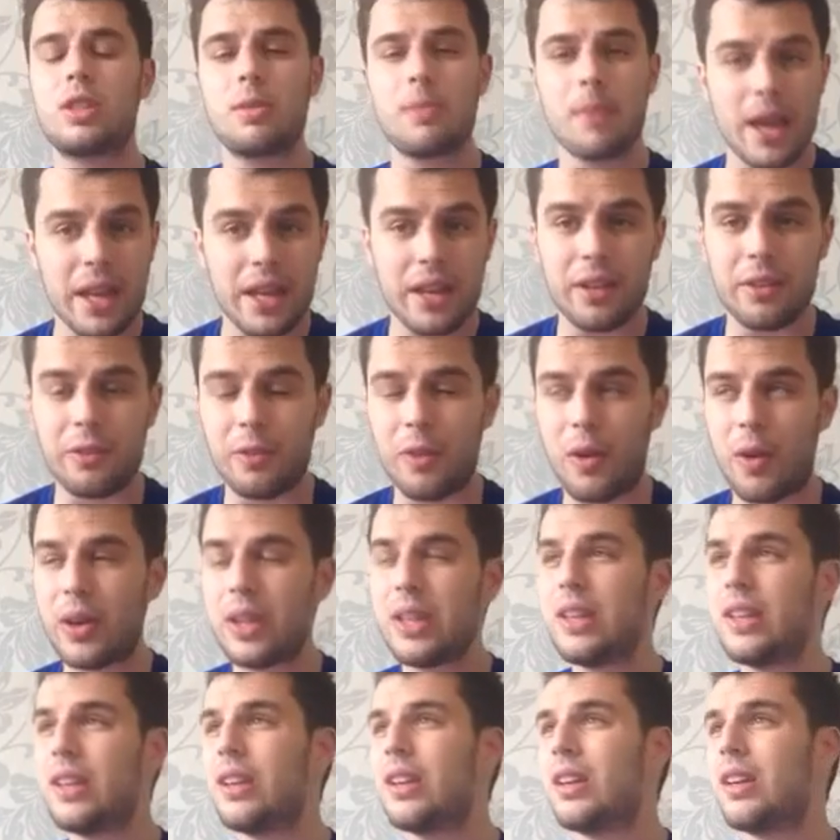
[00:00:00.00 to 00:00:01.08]
to make the
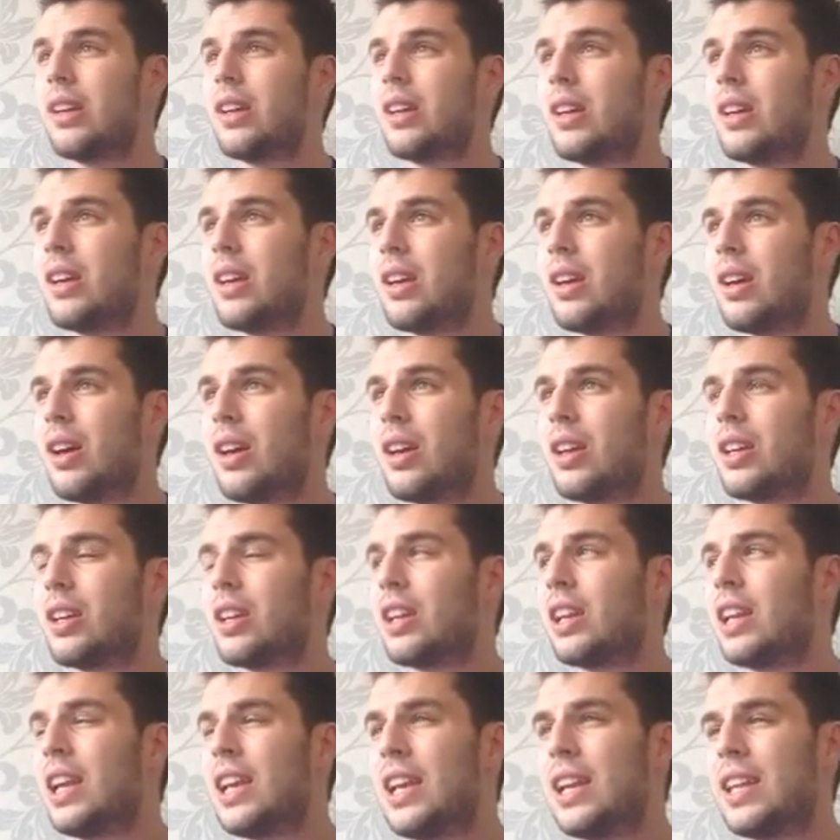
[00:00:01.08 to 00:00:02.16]
fight.
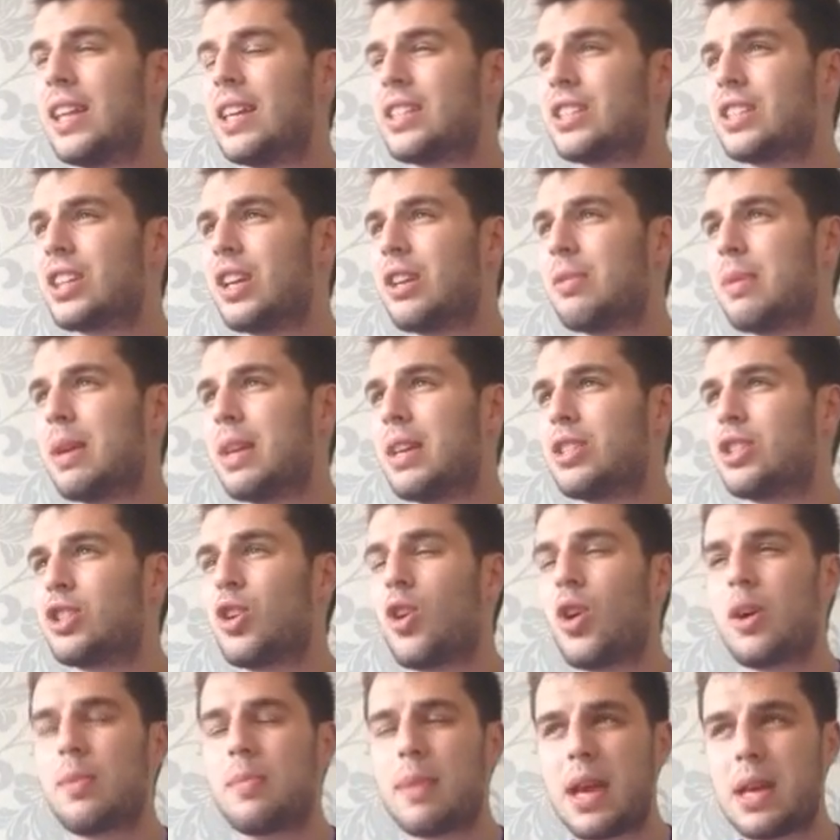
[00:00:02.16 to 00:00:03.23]
Clearly it's going to be a
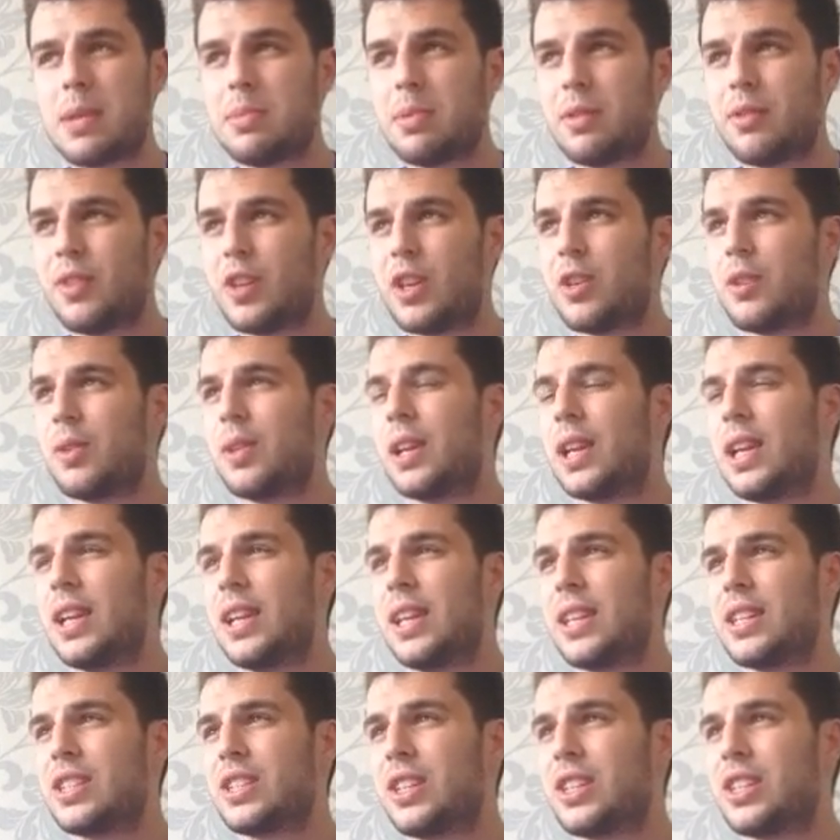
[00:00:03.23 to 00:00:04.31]
Sky pay-per-view.
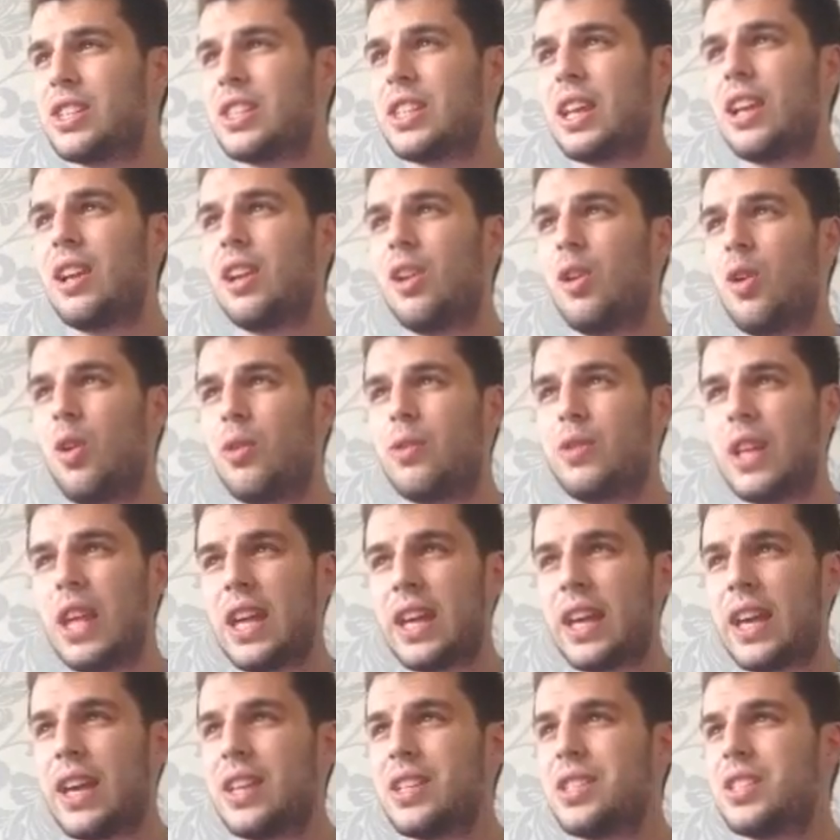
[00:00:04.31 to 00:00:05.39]
Clearly it's going to sell a lot of
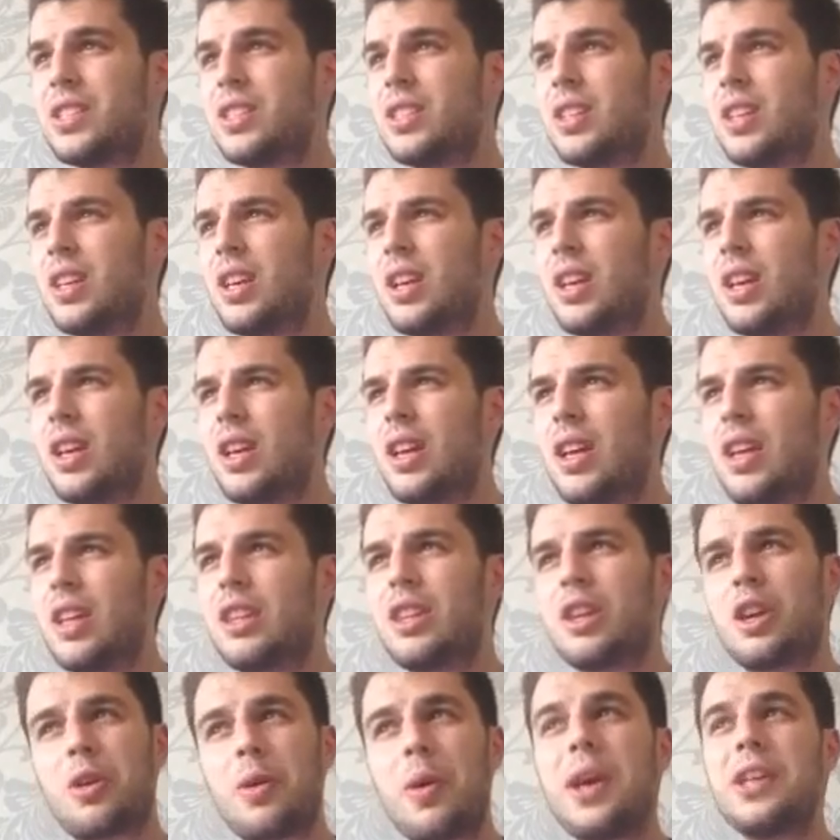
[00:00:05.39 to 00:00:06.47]
tickets.
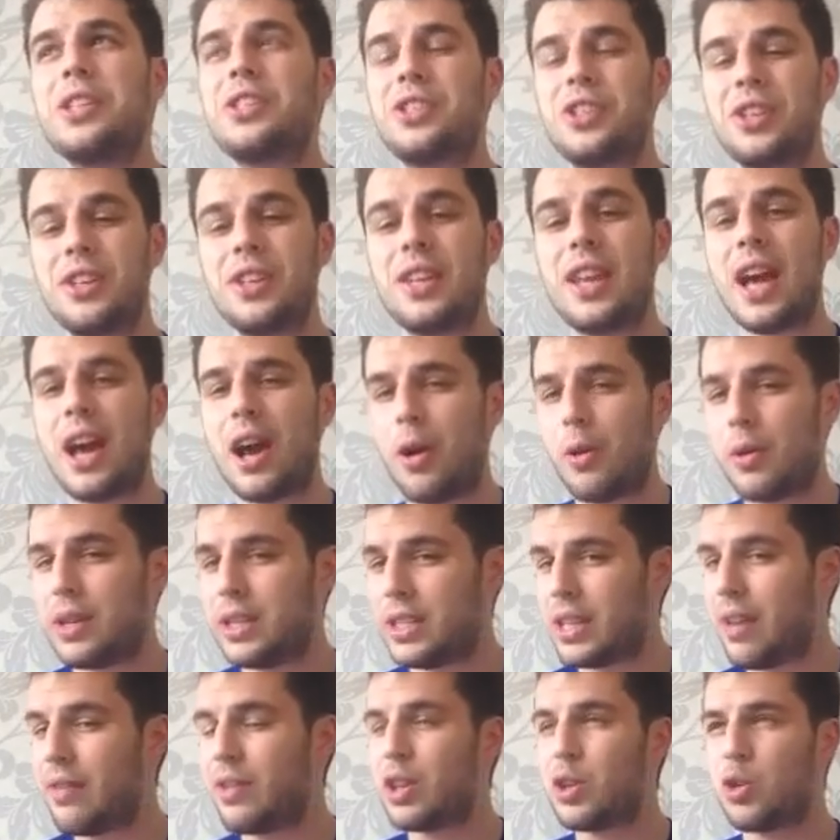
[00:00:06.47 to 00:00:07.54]
The question now
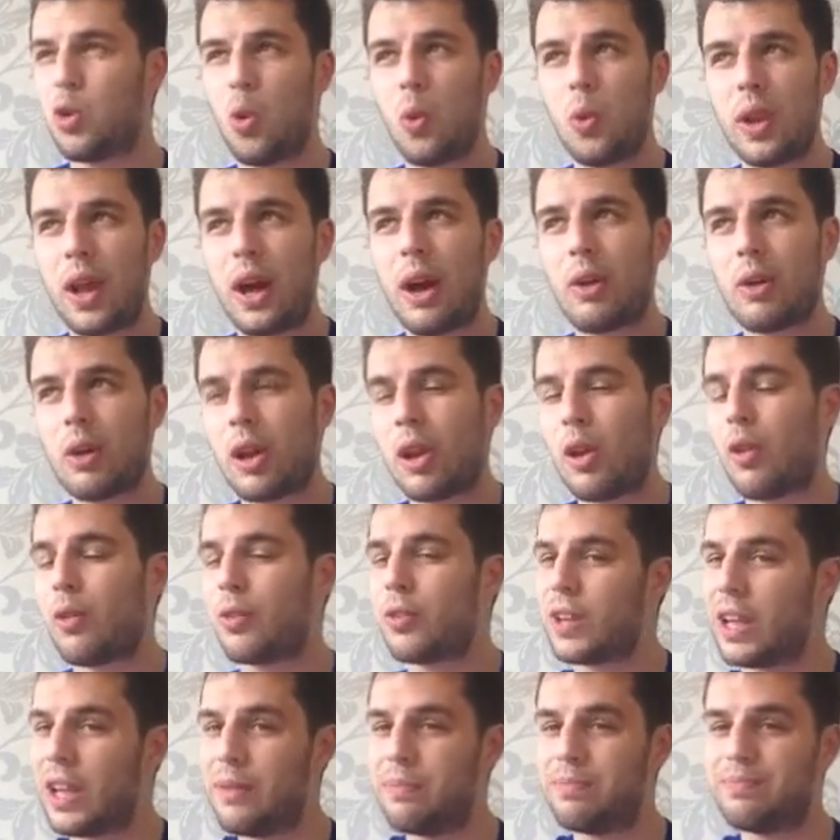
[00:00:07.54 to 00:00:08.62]
is, having called out
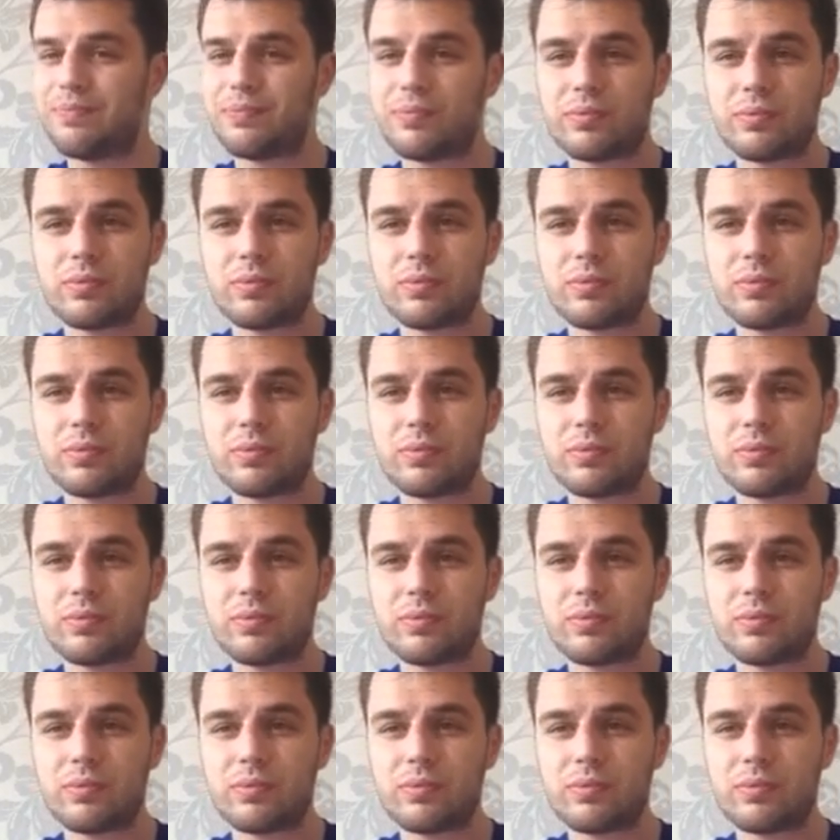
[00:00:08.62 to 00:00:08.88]
Golovkin,